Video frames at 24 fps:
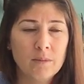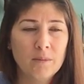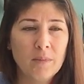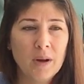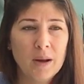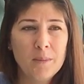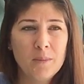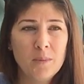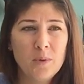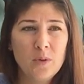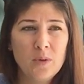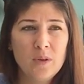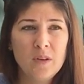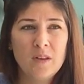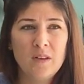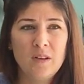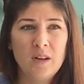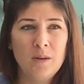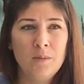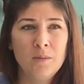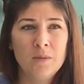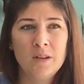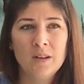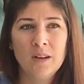my mood
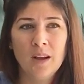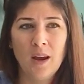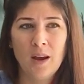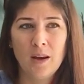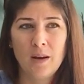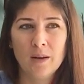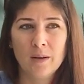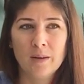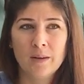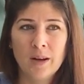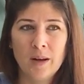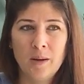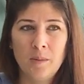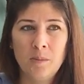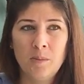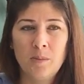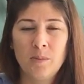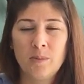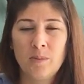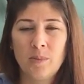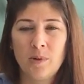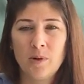seems like I'm